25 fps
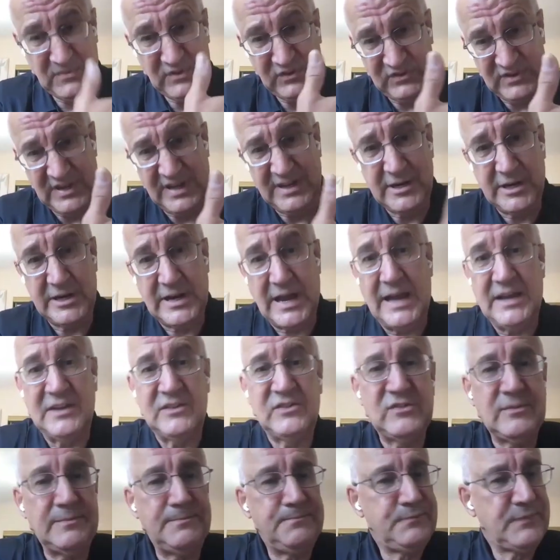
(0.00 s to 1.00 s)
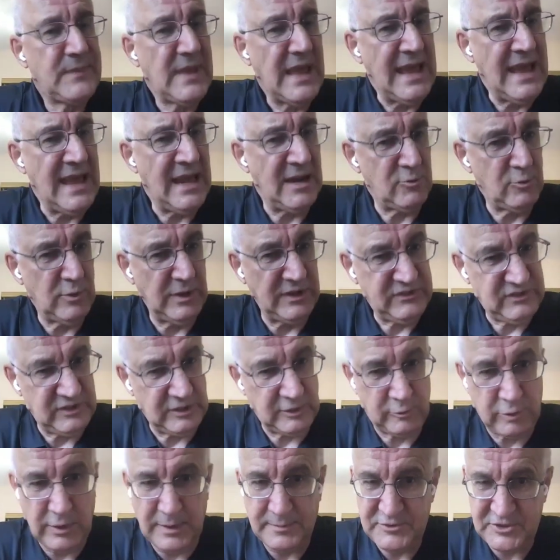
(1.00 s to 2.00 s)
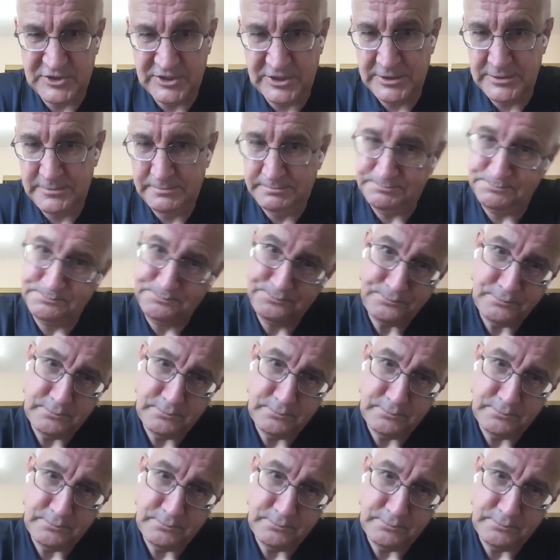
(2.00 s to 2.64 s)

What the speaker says: standardized. At-rest encryption,